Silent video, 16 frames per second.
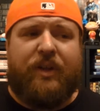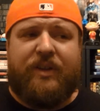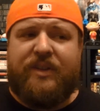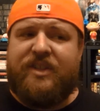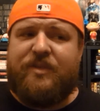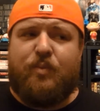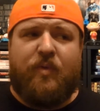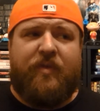And in
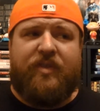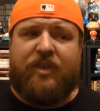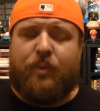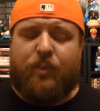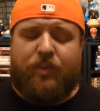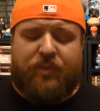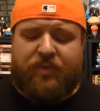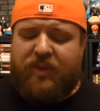this movie,
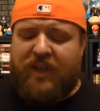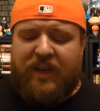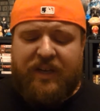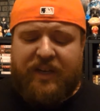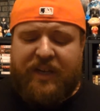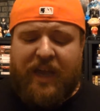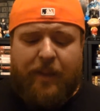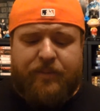they
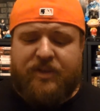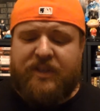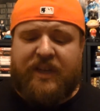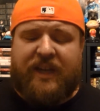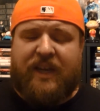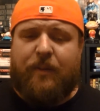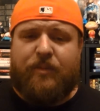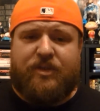didn't capture
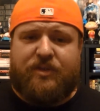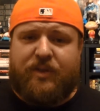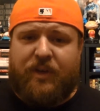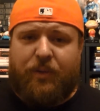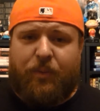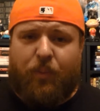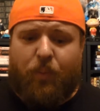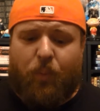that
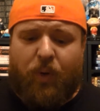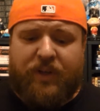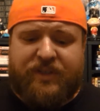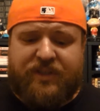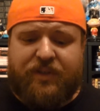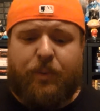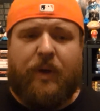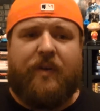chemistry
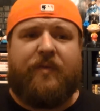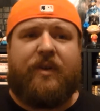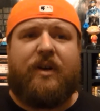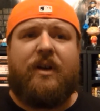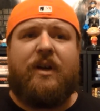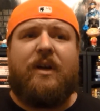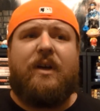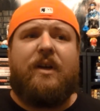
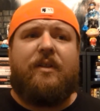whatsoever.